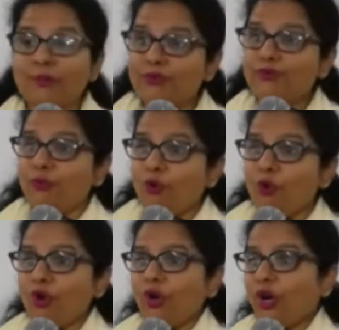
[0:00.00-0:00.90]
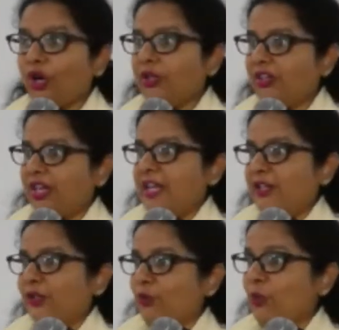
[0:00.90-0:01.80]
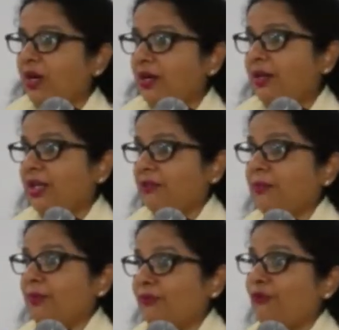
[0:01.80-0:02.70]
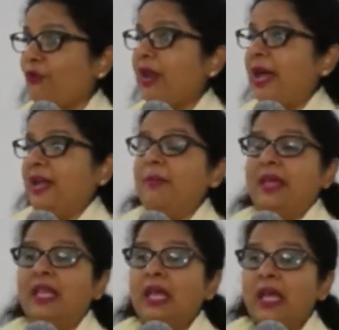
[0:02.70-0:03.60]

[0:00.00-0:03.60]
before God created the world, even before Adam and